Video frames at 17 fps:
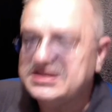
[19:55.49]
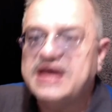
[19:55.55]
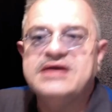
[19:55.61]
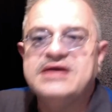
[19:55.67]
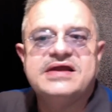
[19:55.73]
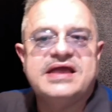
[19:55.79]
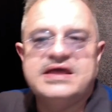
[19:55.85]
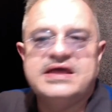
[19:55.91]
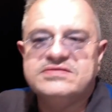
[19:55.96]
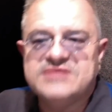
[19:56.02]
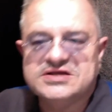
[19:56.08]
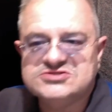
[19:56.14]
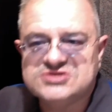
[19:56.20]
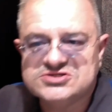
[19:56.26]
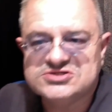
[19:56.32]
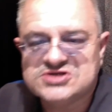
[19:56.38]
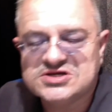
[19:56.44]
And
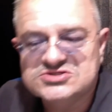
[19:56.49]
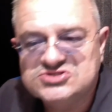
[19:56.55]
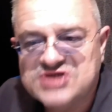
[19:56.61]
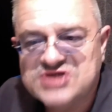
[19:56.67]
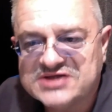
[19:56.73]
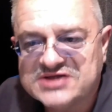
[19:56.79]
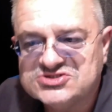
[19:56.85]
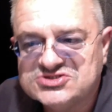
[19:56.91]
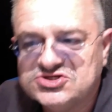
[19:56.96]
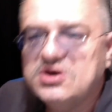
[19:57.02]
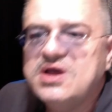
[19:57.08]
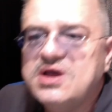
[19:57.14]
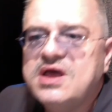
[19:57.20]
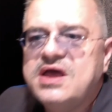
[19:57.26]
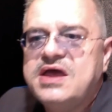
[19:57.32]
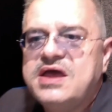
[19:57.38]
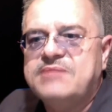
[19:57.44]
again, that's just
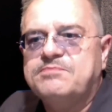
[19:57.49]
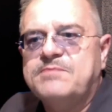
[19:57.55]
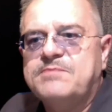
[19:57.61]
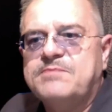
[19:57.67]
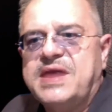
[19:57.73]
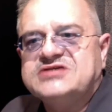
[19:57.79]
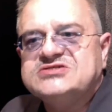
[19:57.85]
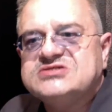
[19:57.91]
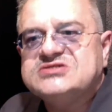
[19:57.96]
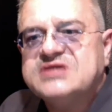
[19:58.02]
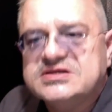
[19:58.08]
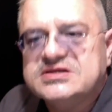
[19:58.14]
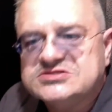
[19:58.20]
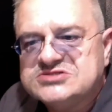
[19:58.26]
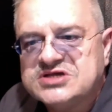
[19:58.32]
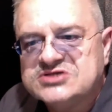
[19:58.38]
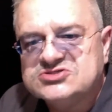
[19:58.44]
conjecture. It
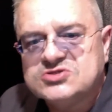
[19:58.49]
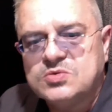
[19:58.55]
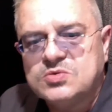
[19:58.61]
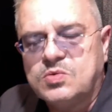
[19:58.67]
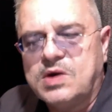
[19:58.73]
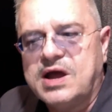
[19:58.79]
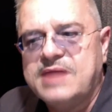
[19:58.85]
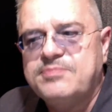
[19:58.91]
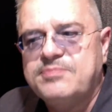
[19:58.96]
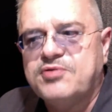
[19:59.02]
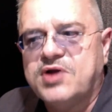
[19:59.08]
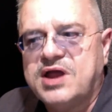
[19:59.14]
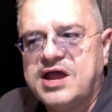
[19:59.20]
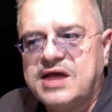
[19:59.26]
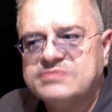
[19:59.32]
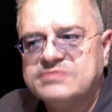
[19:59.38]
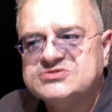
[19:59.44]
makes sense as to
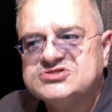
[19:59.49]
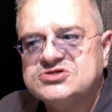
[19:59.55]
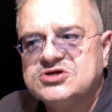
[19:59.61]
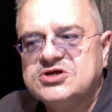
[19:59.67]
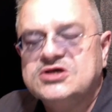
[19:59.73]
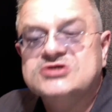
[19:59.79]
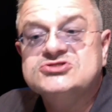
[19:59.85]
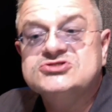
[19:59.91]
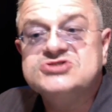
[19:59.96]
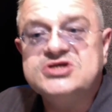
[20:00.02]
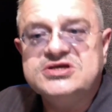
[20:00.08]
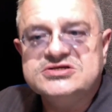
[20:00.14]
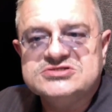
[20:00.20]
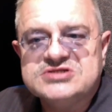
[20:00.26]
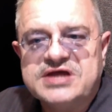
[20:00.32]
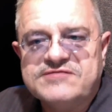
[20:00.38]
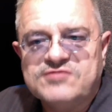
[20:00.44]
why perhaps
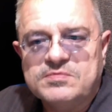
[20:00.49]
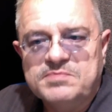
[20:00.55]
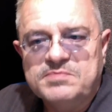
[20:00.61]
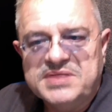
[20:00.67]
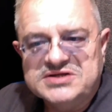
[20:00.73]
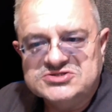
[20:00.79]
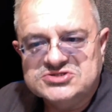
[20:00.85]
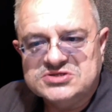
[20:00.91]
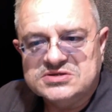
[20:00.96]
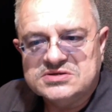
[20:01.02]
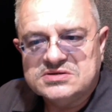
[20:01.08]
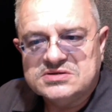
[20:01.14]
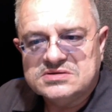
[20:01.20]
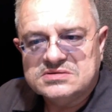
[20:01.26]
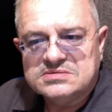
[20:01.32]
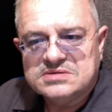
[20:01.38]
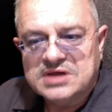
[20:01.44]
she is never
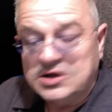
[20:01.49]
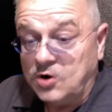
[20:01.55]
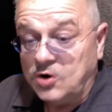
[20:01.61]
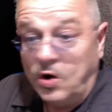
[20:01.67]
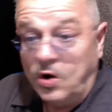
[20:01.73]
mentioned